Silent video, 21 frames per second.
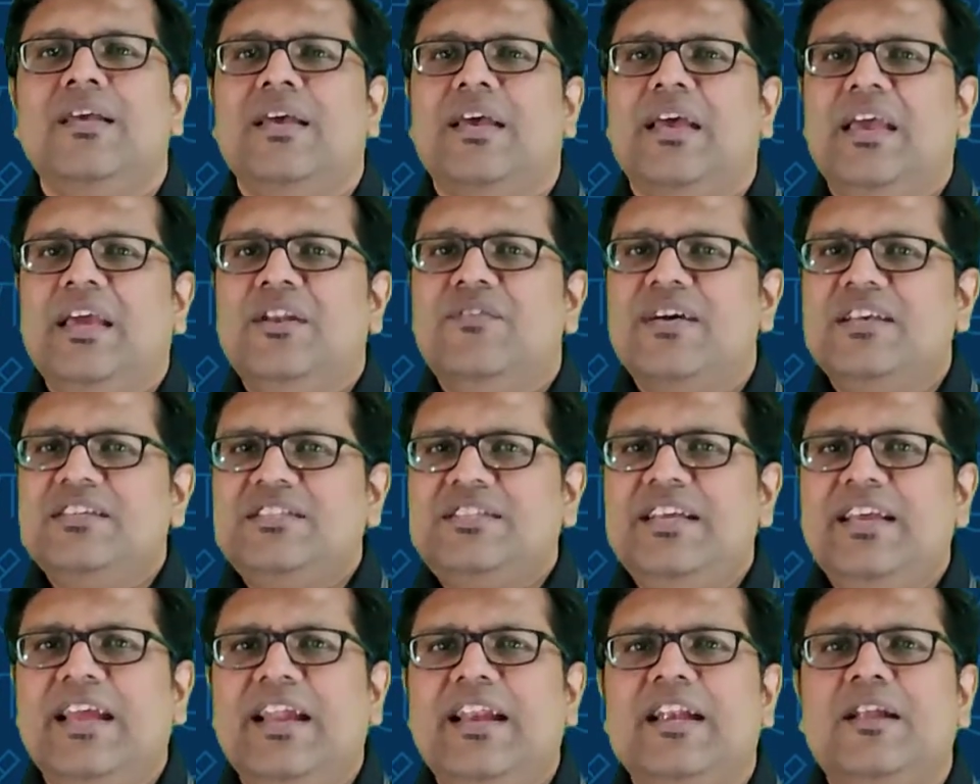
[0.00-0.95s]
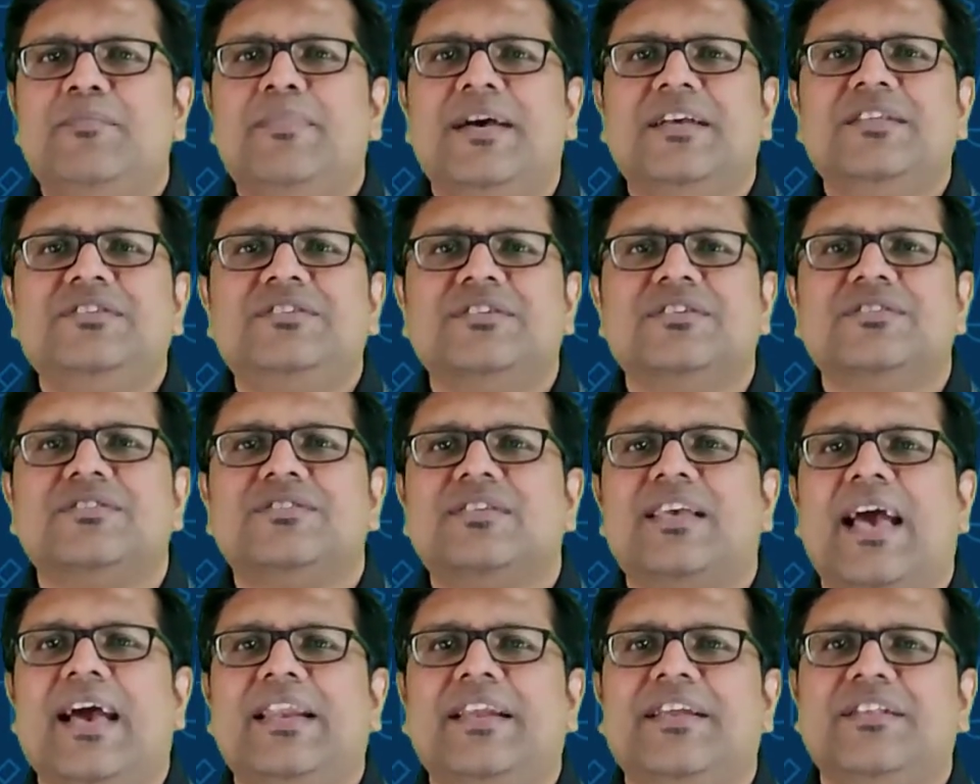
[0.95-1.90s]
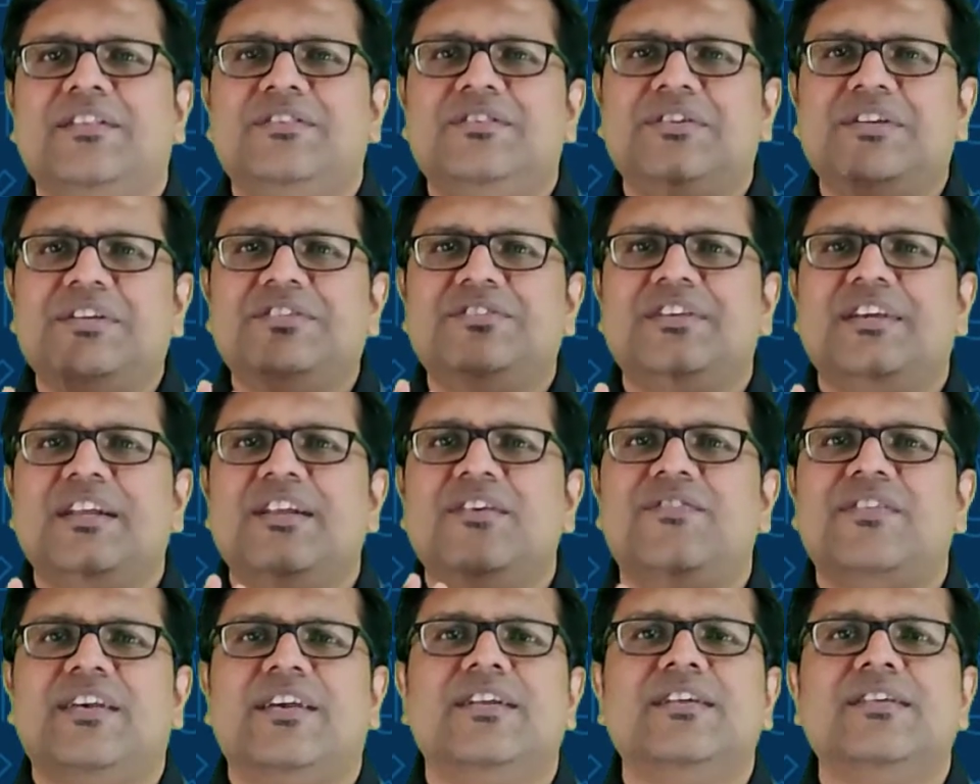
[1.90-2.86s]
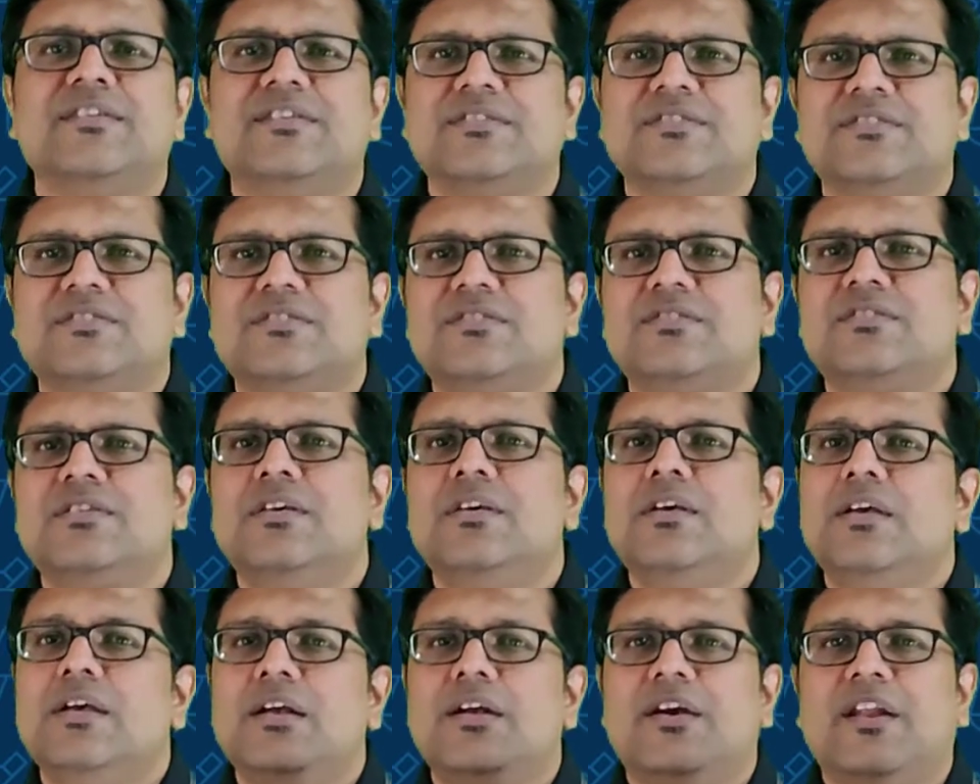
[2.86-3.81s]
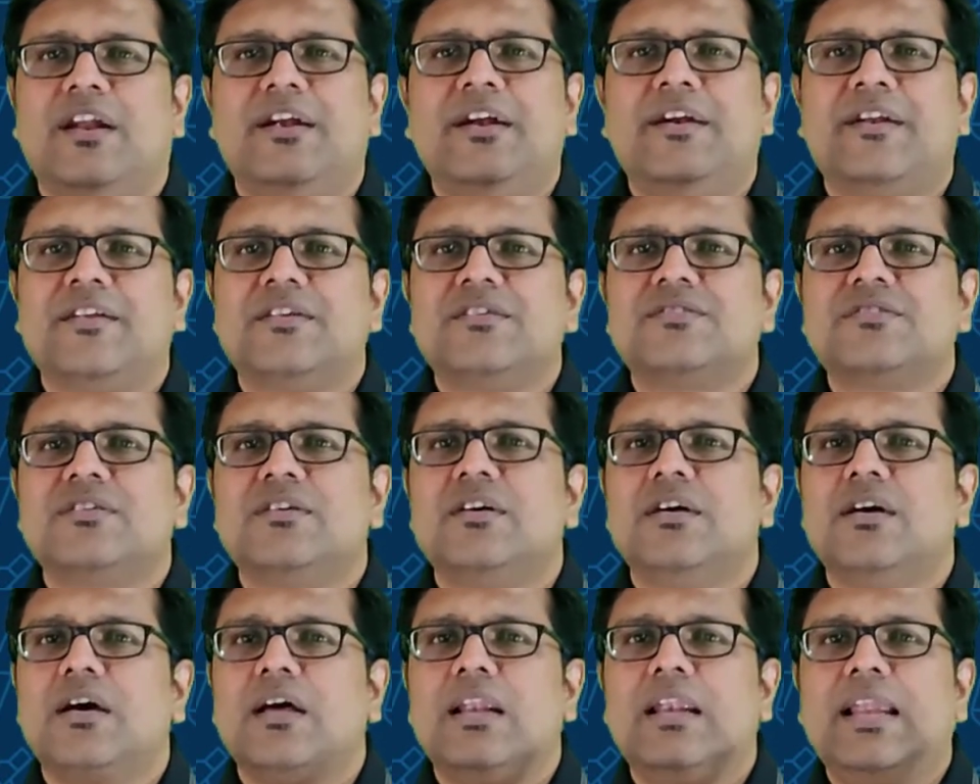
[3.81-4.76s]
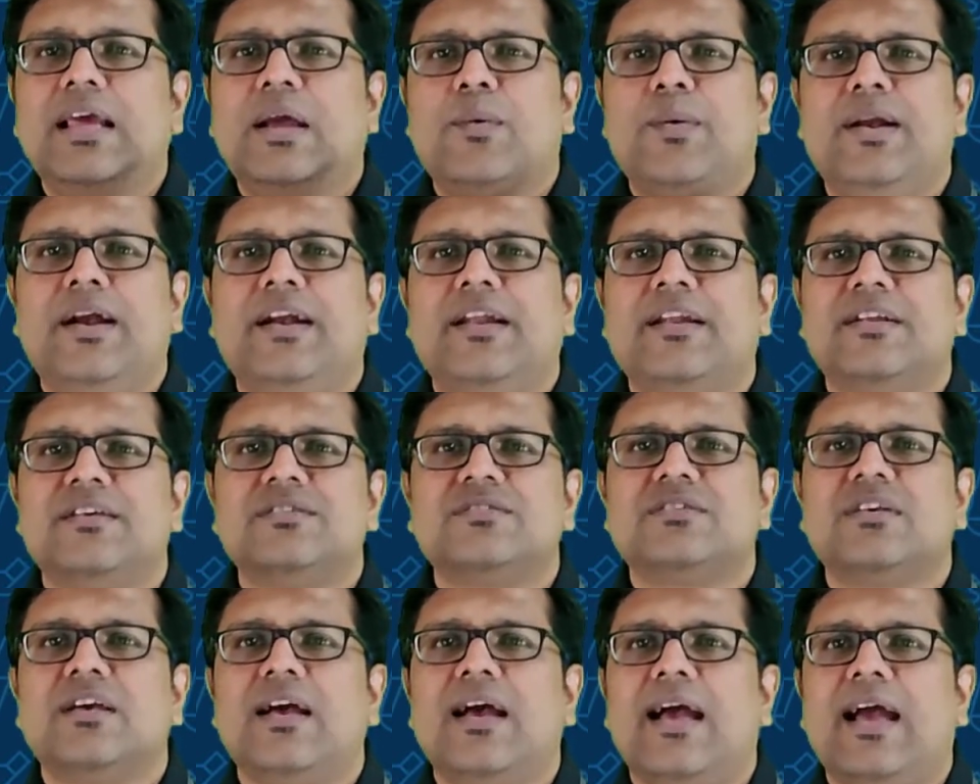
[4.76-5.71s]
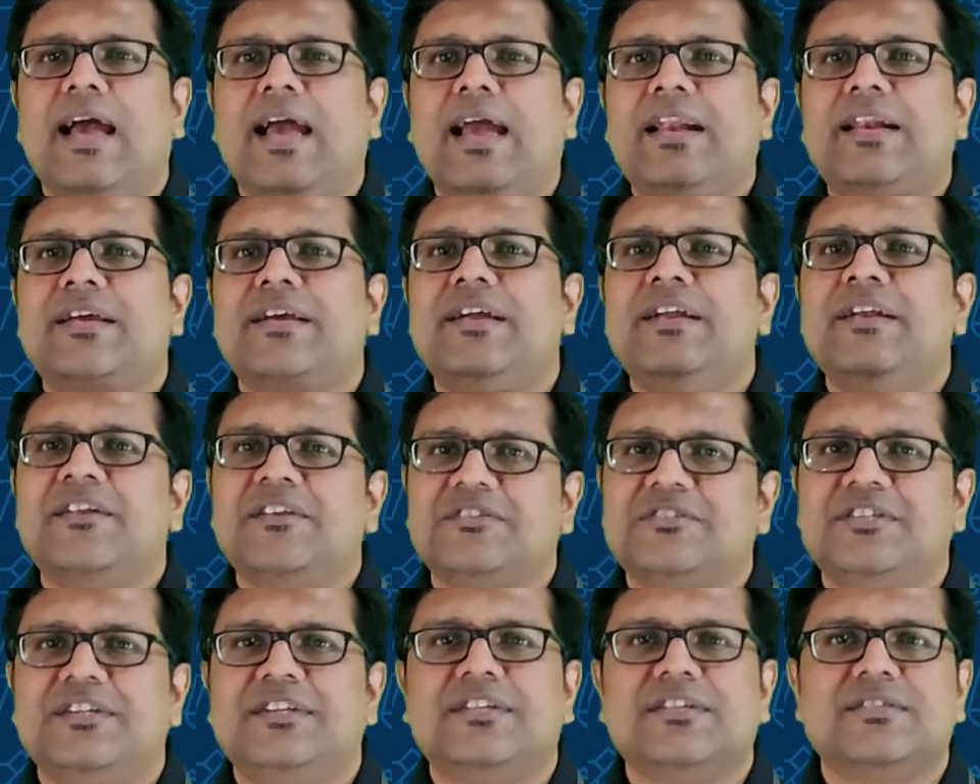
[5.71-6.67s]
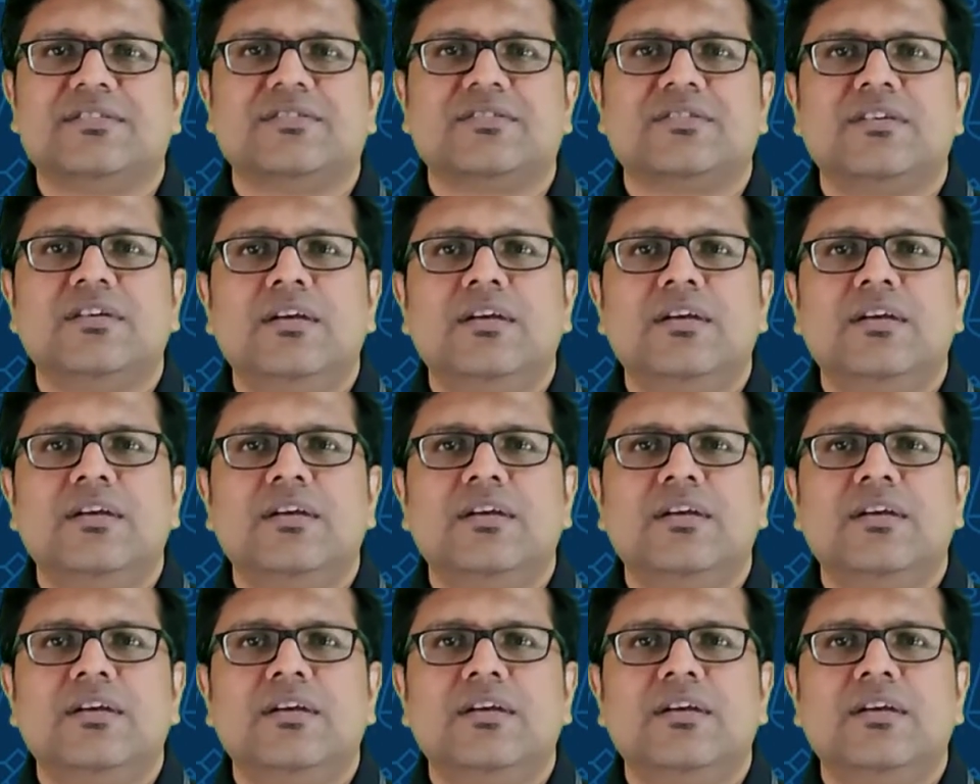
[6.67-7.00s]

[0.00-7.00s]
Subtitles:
Investing in debentures carry three significant risks: credit risk, liquidity risk, and interest rate risk.